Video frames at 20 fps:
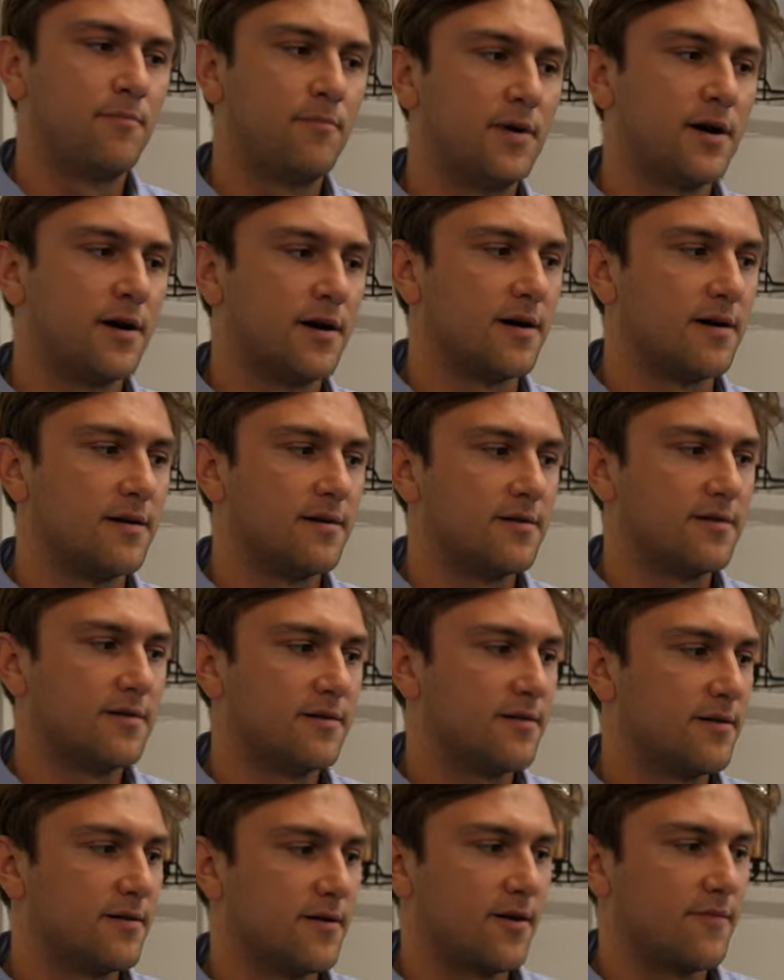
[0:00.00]
But
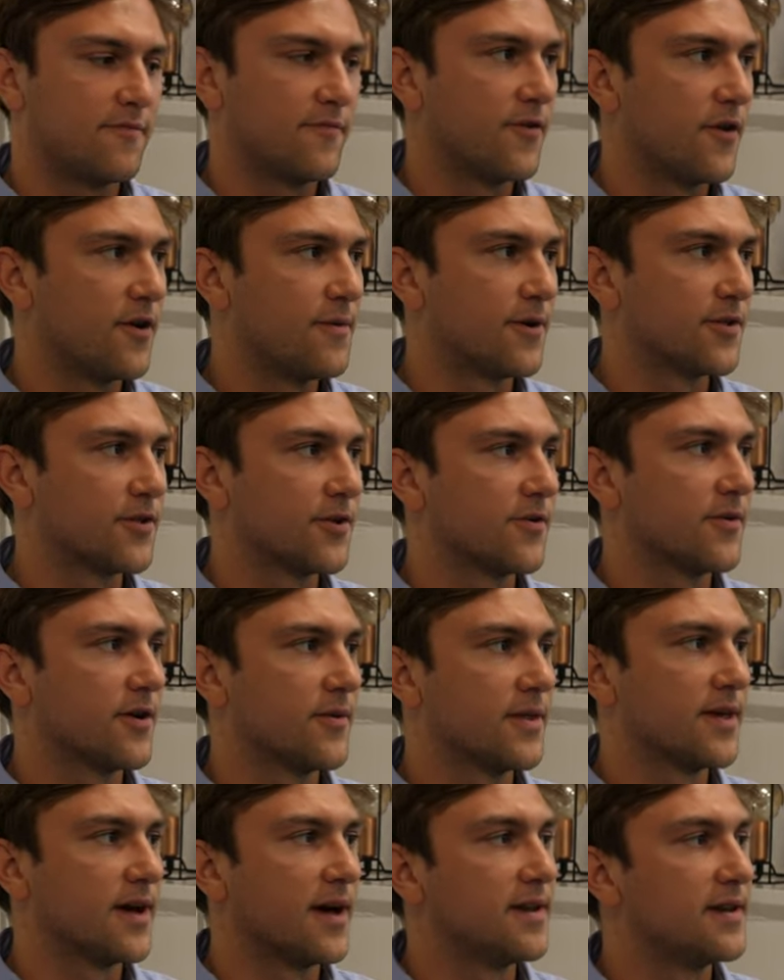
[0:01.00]
I very much agree
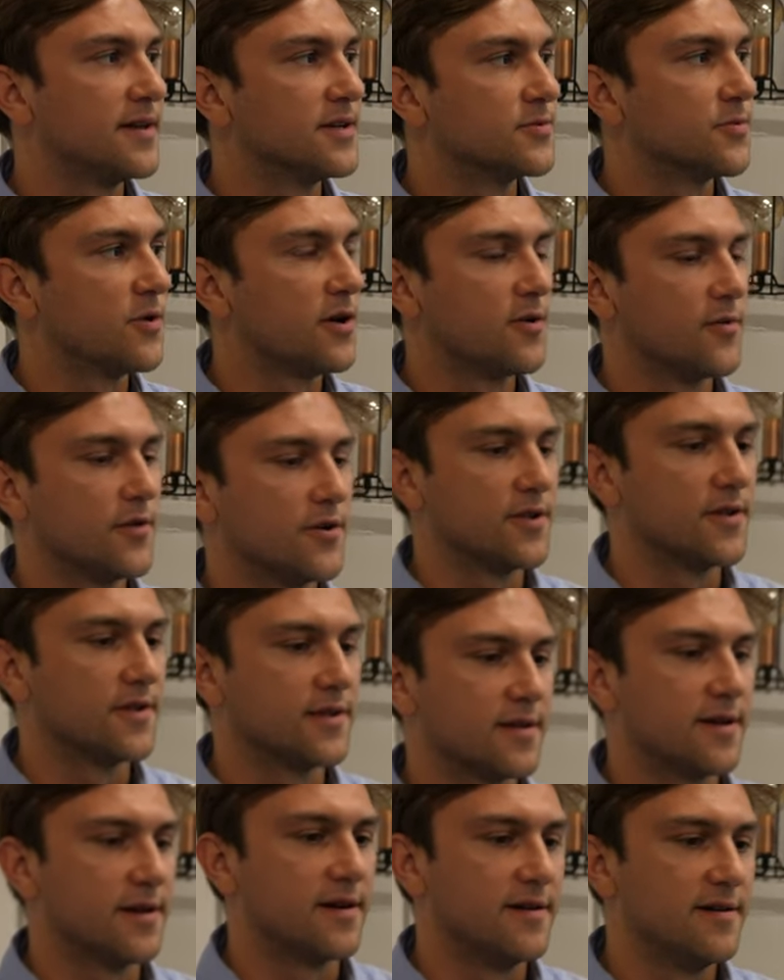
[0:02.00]
with Andy as well, which
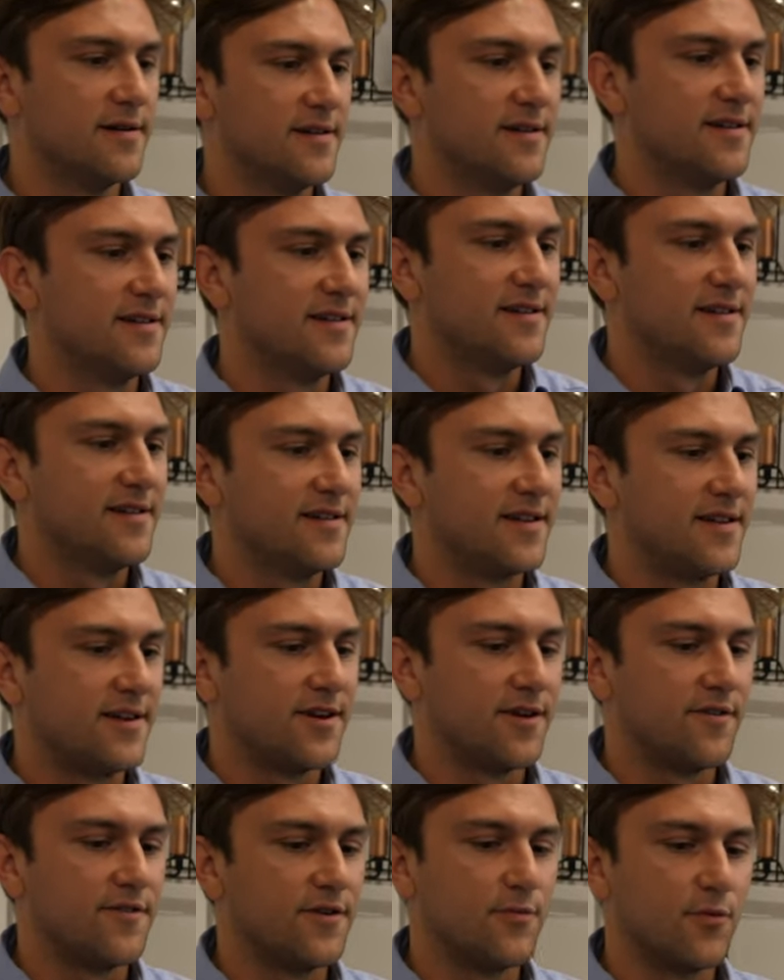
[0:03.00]
is that, you
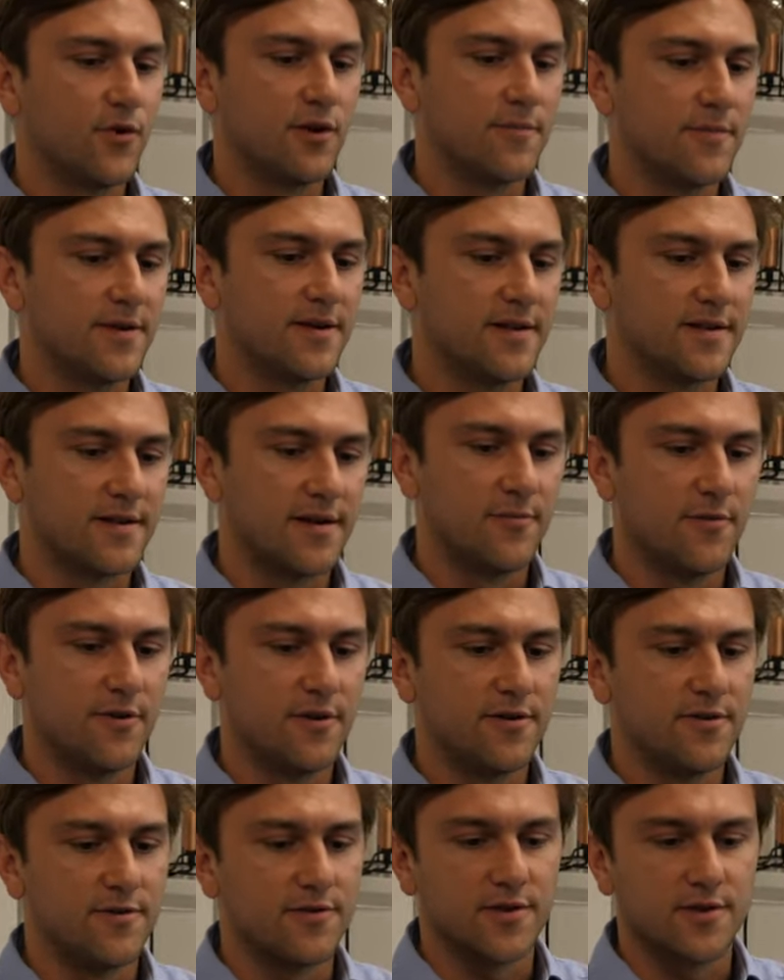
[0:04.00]
know, if you want to be
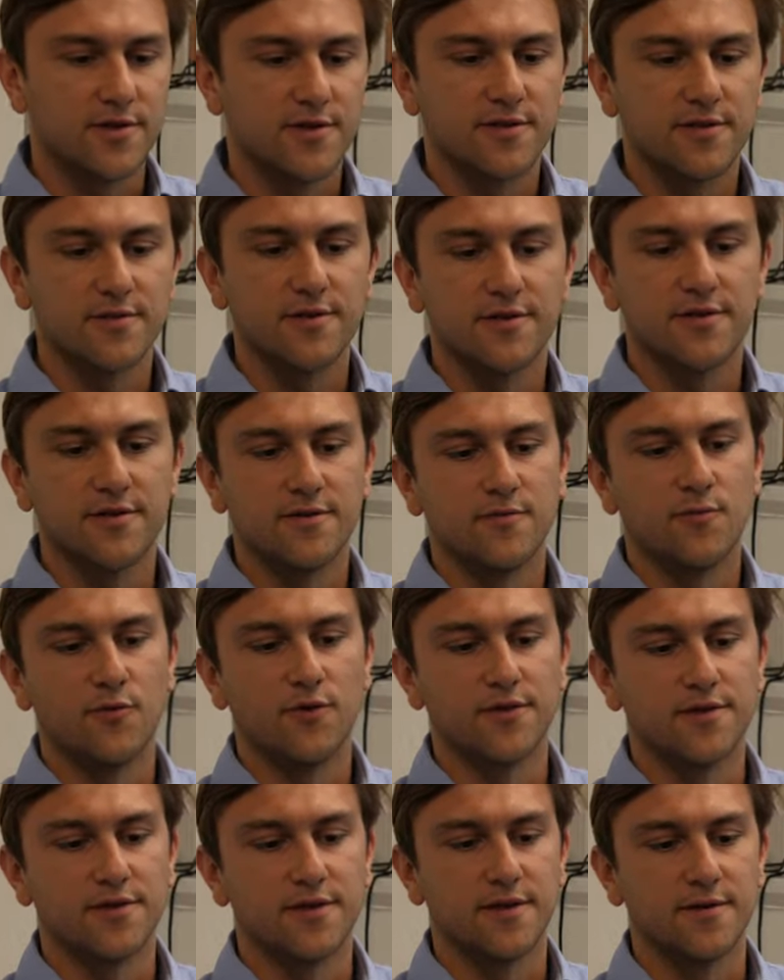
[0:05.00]
someone who just
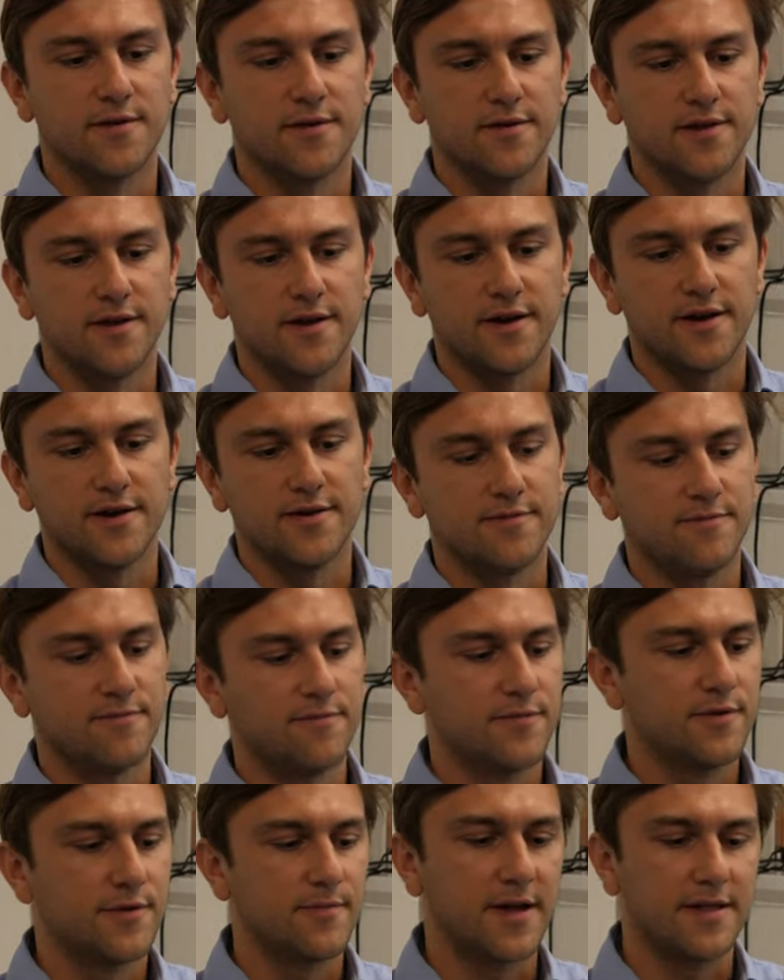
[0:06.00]
wants to, you know,
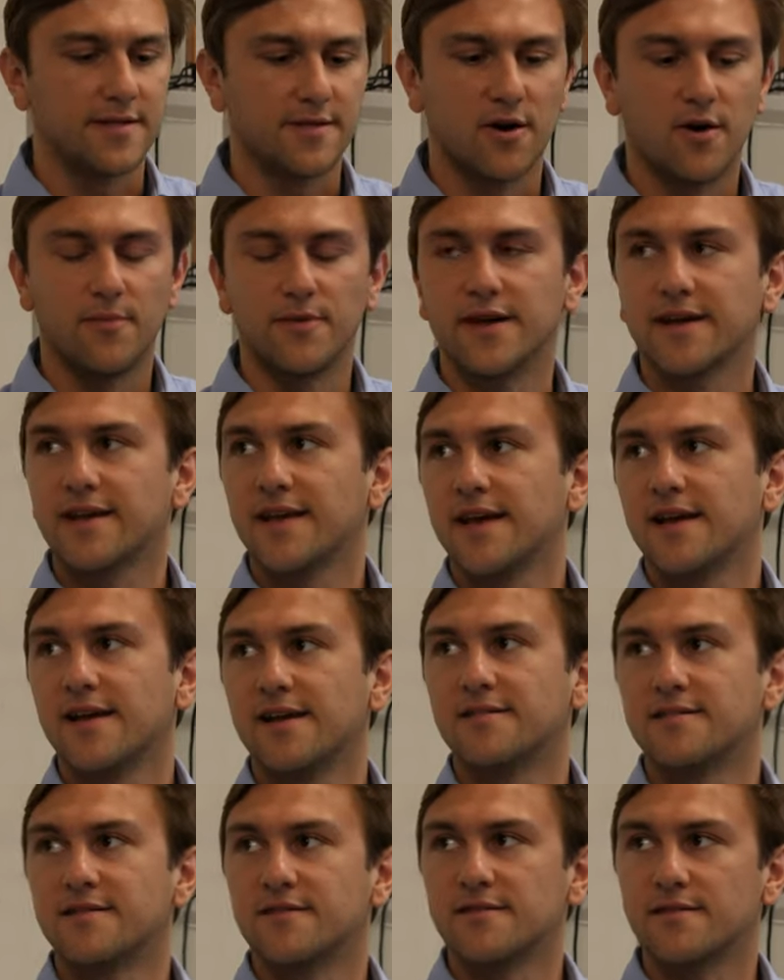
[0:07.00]
spend time with their
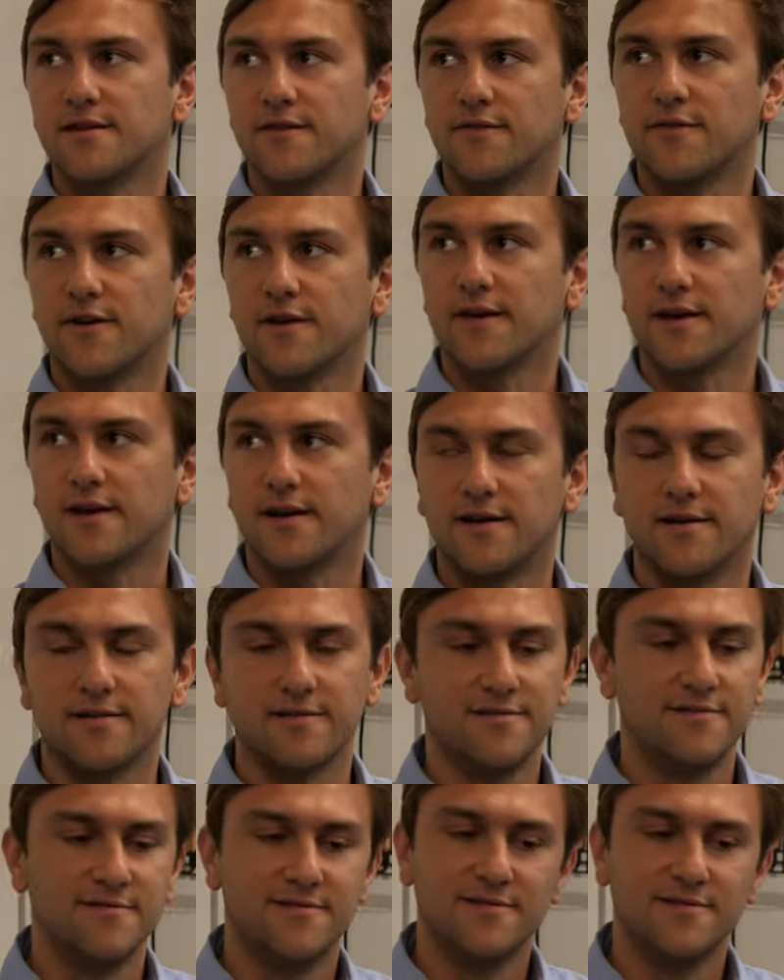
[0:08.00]
kids and stuff like that,